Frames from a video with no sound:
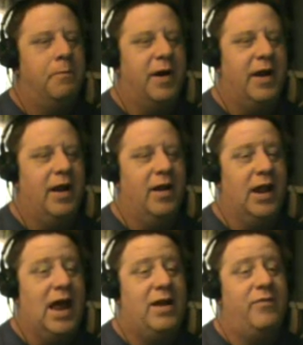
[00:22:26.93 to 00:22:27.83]
But a
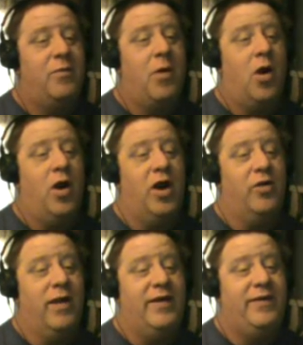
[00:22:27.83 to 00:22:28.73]
lot of them are
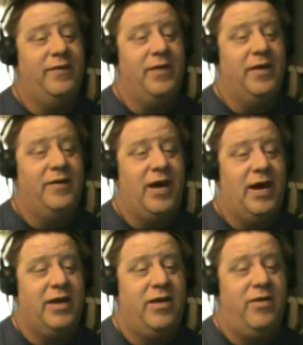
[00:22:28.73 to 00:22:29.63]
aggressive, they'll
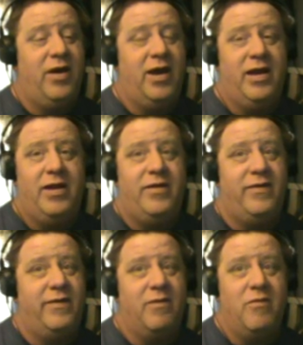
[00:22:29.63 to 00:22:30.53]
attack you, and they
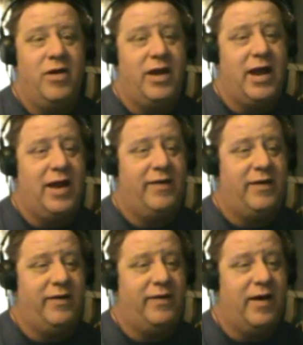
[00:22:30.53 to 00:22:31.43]
do some really
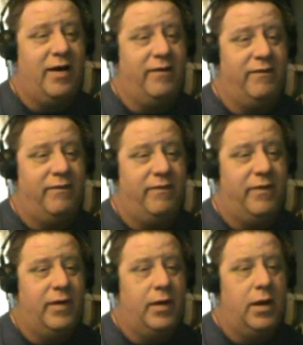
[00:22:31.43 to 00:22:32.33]
nasty stuff.
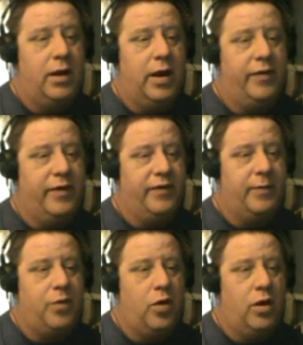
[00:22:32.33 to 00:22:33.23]
Now there's
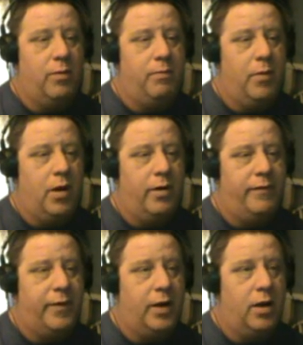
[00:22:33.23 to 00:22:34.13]
a pool
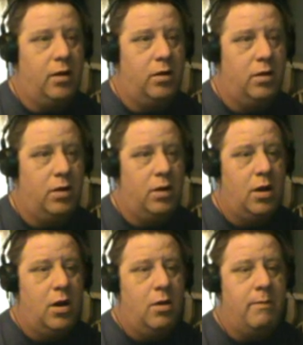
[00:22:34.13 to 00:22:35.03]
of
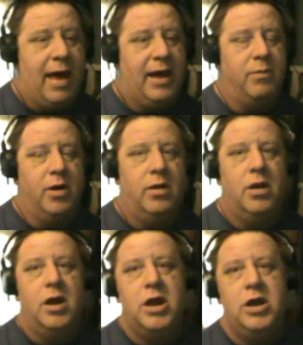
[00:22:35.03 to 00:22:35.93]
magma.
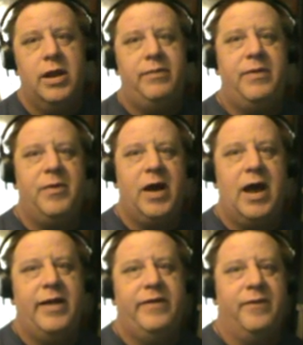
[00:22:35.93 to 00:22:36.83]
You'll have different
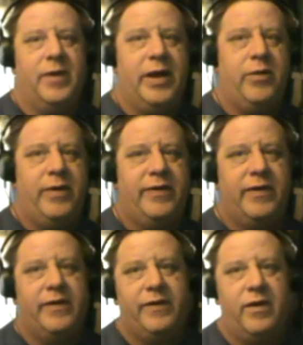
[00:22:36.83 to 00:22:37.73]
kinds of liquids
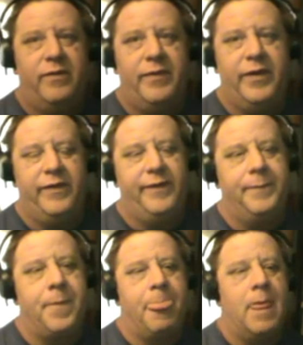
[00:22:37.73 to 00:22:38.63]
on the surface.